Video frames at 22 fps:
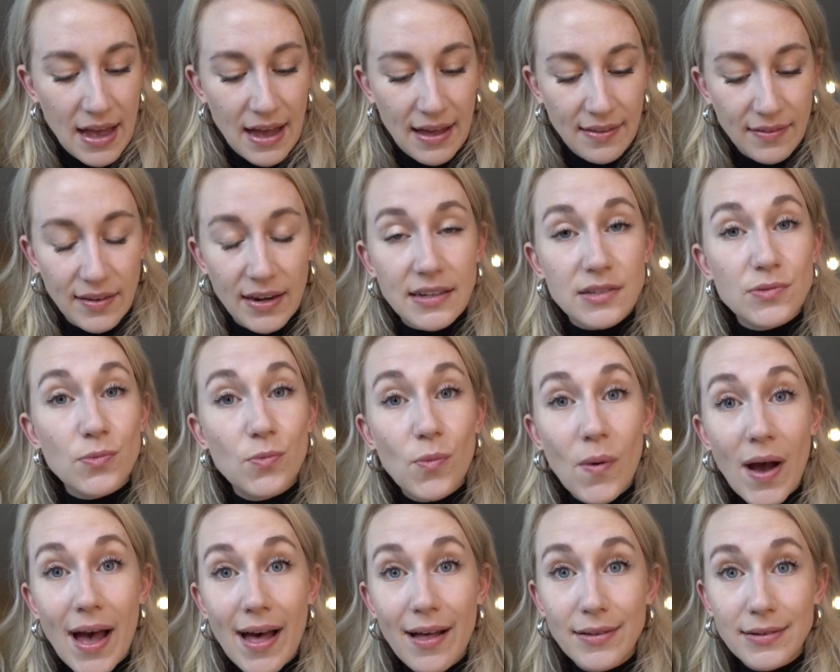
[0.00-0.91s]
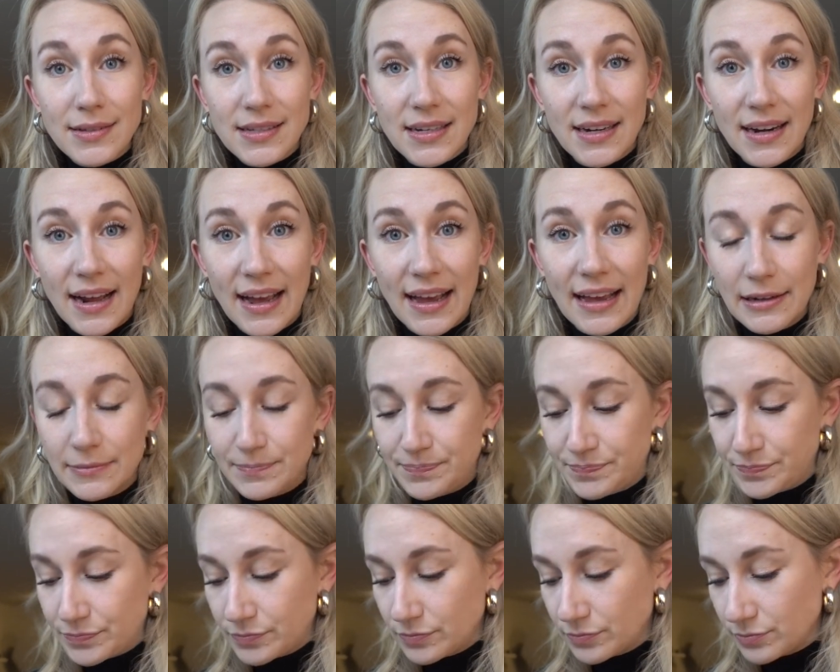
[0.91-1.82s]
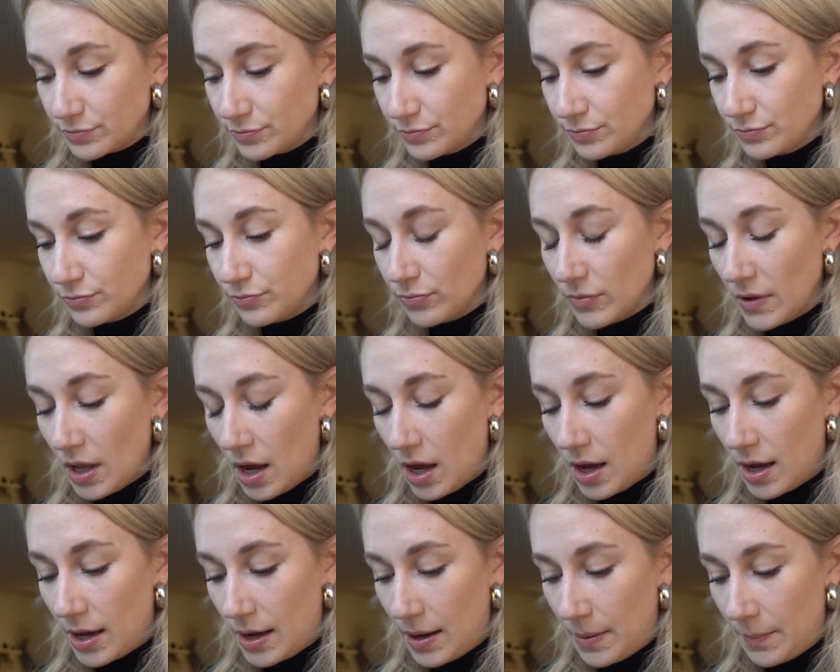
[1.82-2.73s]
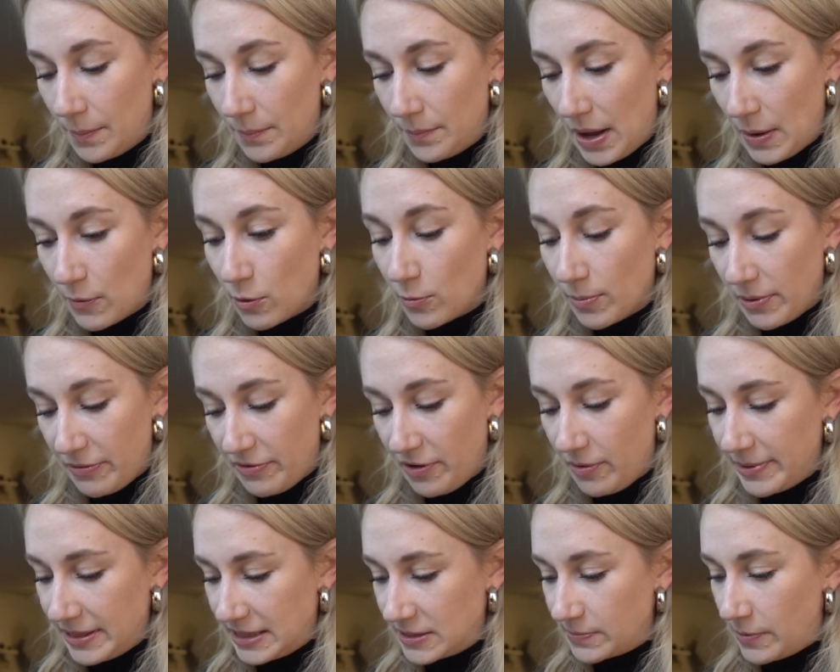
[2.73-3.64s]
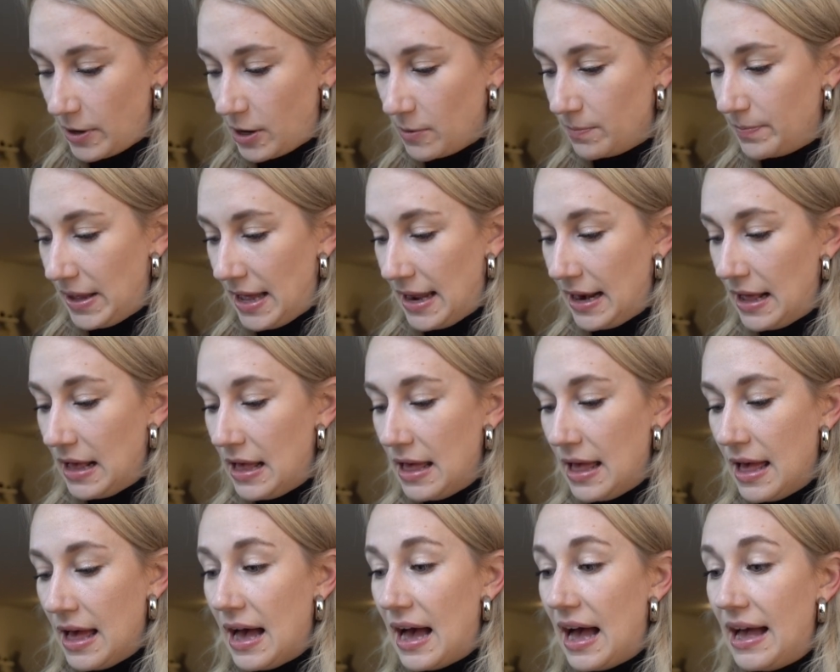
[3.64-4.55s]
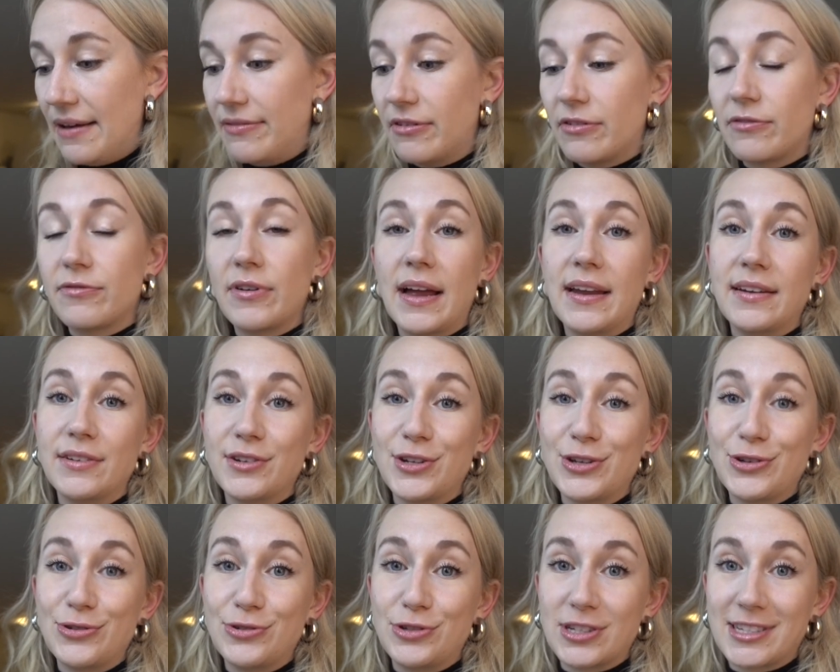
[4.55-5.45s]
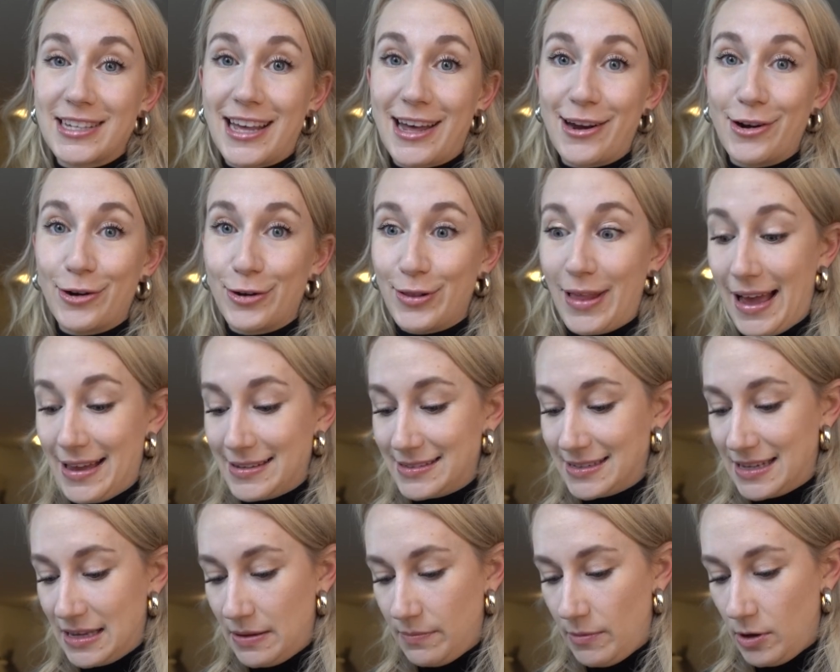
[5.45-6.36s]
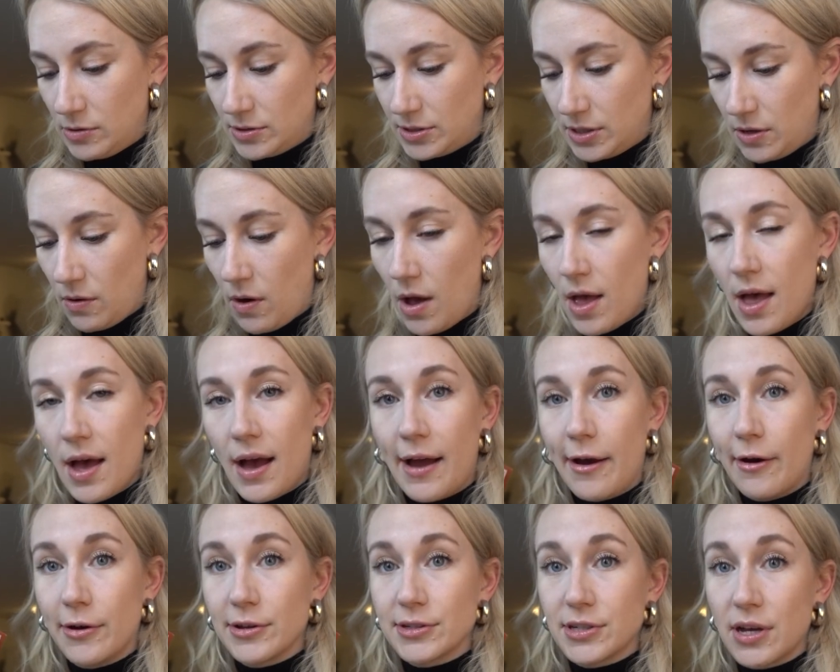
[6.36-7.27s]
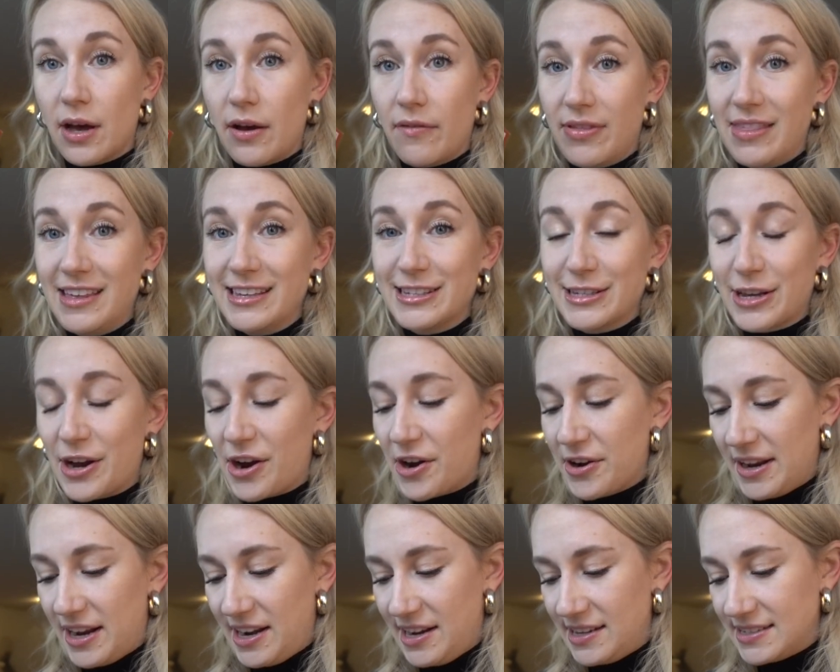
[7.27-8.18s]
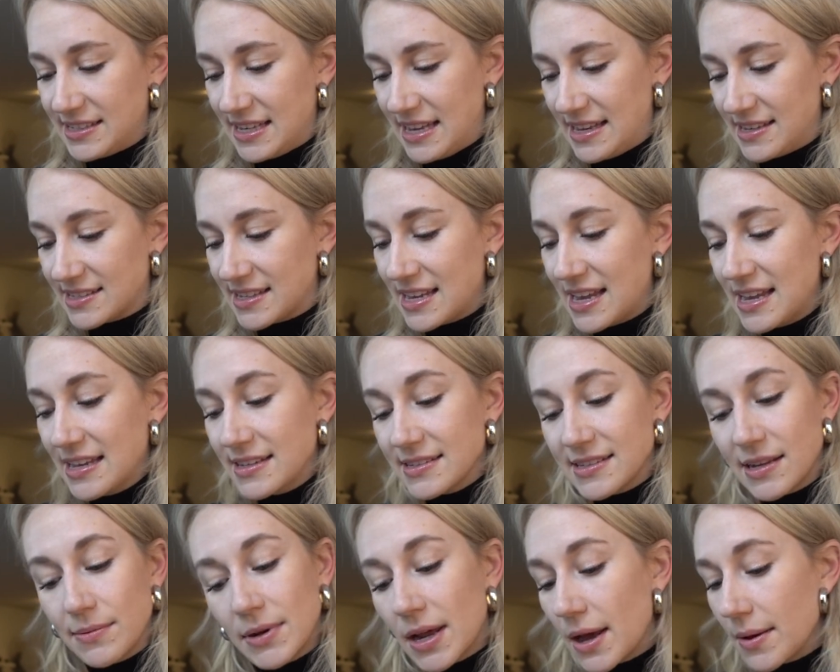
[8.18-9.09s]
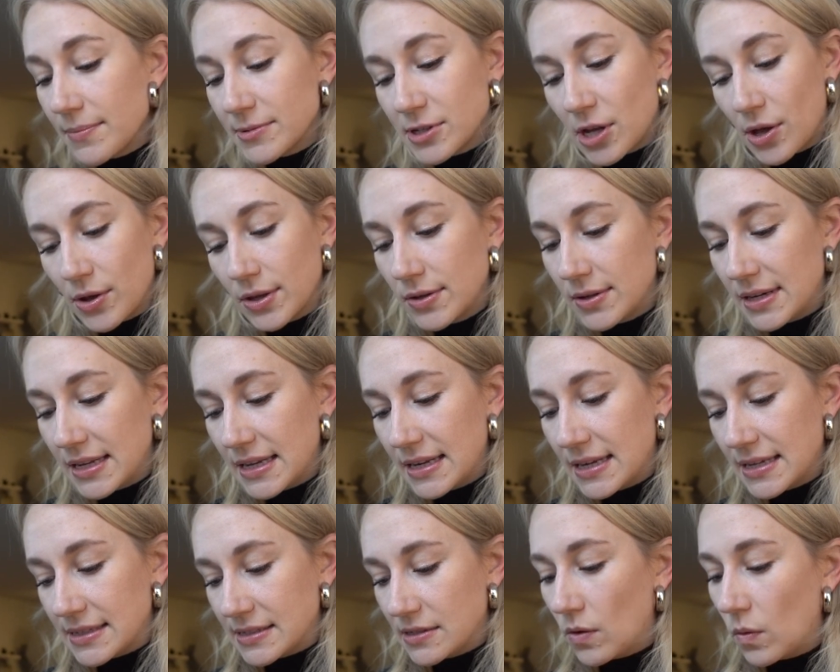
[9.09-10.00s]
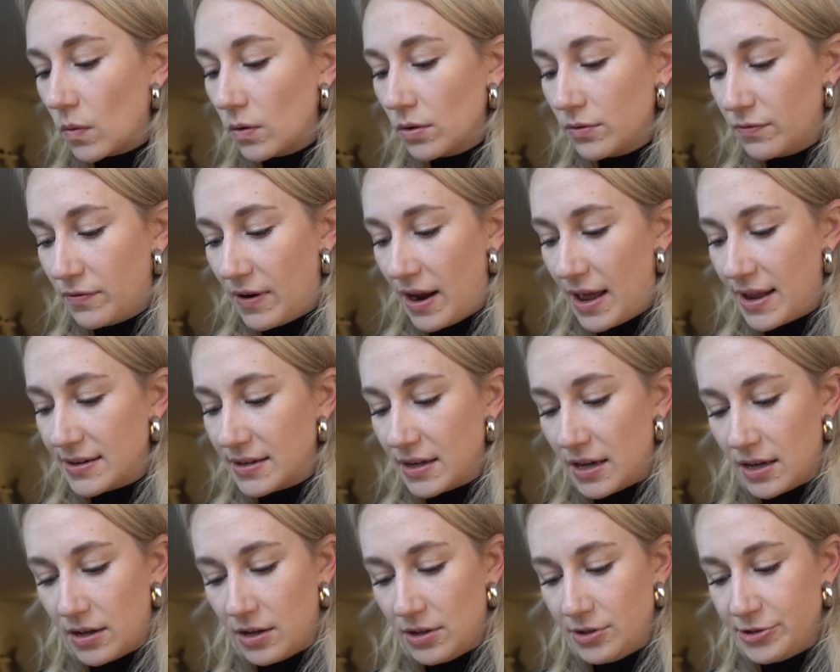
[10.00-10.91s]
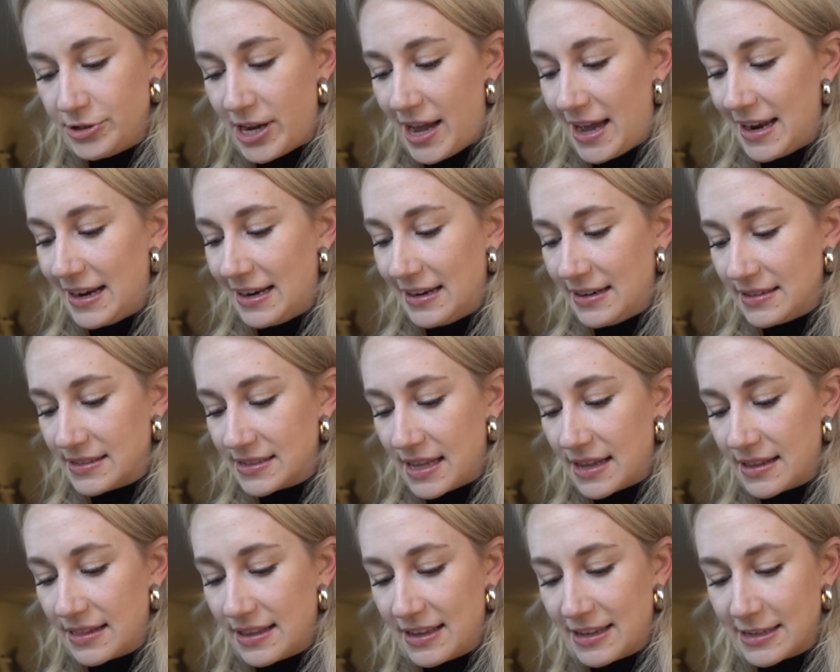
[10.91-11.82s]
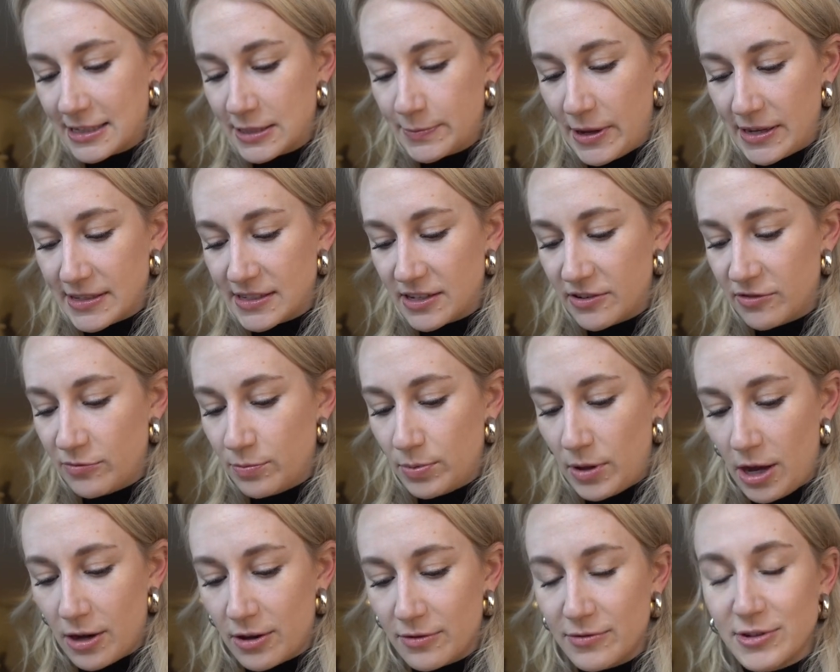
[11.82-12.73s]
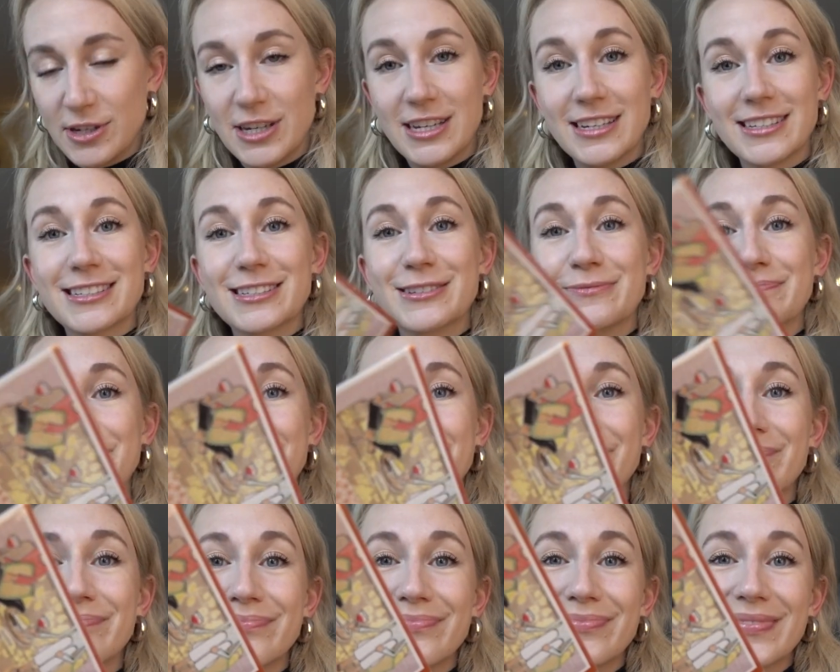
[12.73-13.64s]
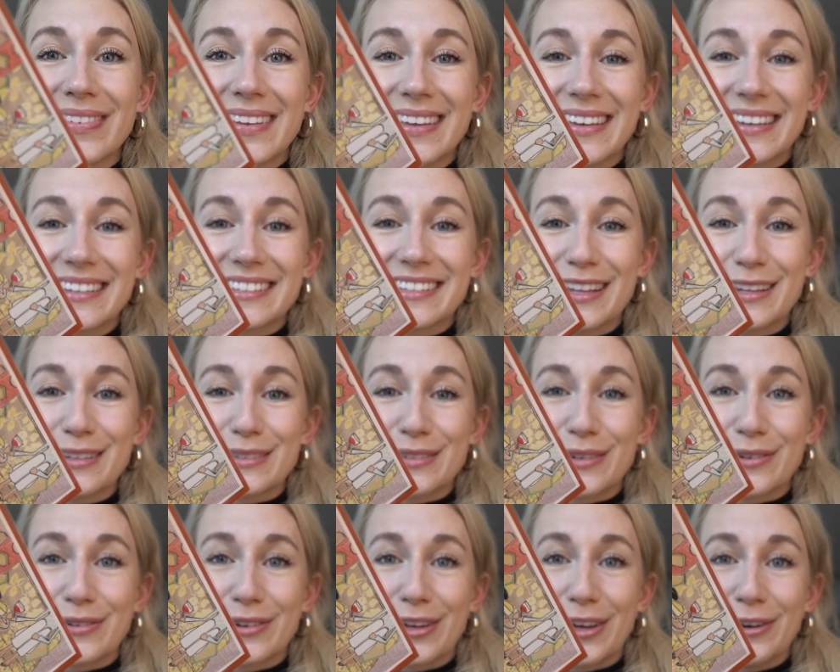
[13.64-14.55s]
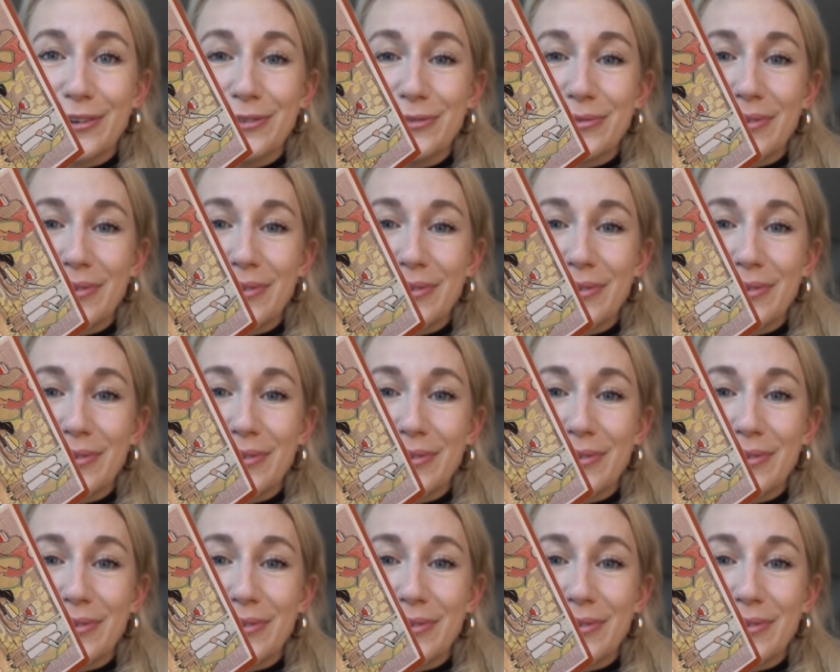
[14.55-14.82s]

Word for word: And then as well tonight, um, I won't be filming this part, but I have a friend who just had her last chemo, so I also have this card and it says, sometimes all you need is an old friend, a good chat, and a slightly expensive block of cheese. Isn't that so cute?